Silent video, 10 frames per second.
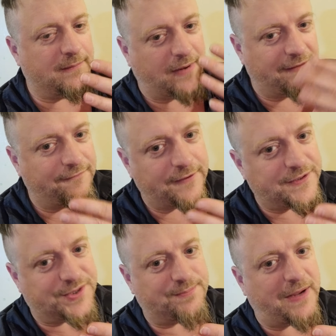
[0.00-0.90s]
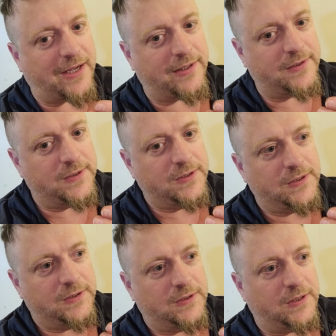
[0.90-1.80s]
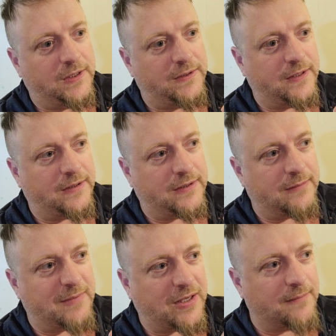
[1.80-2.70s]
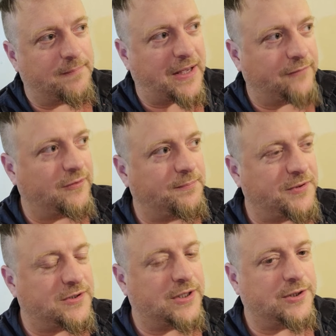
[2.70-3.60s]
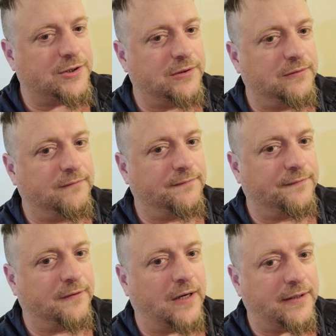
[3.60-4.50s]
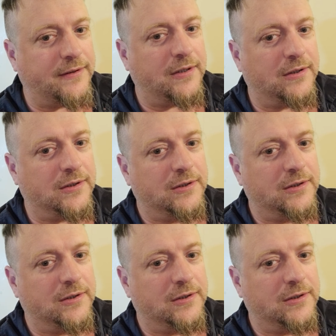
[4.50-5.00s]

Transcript: my face bad, and they make a bad reputation for, I think,